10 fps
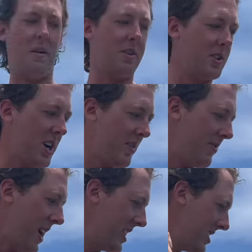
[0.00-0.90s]
I'm gonna try and
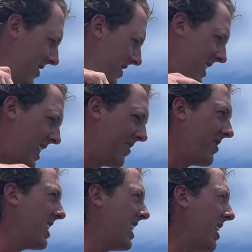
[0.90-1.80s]
find some, and then I'm,
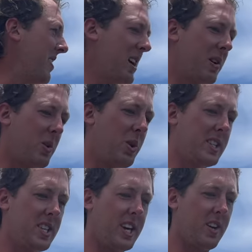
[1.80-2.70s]
I might
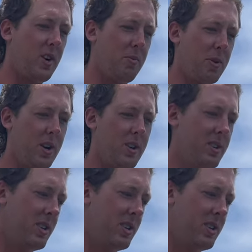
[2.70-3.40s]
request that GoPro.